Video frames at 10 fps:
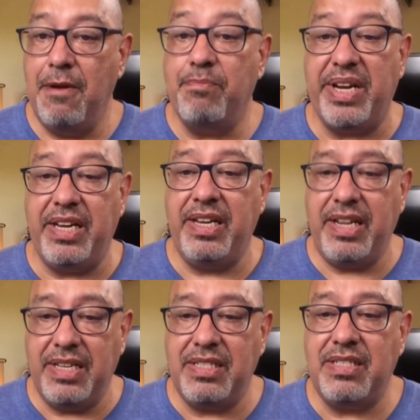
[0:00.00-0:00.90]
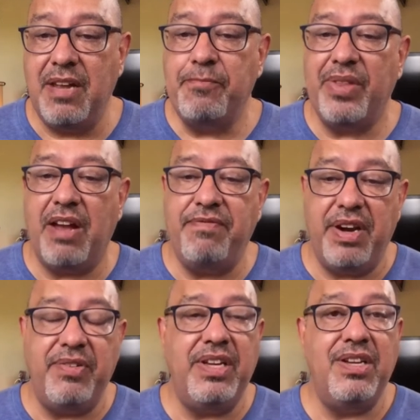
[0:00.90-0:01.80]
But it is a
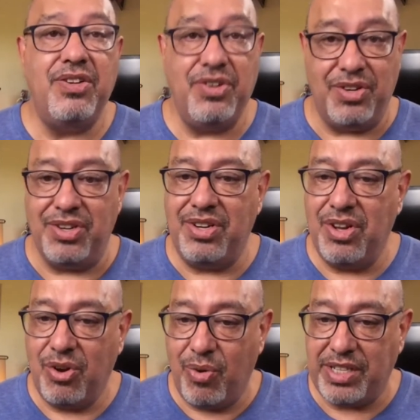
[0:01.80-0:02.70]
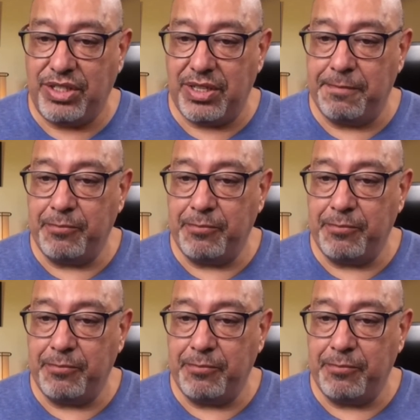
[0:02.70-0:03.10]
very good question.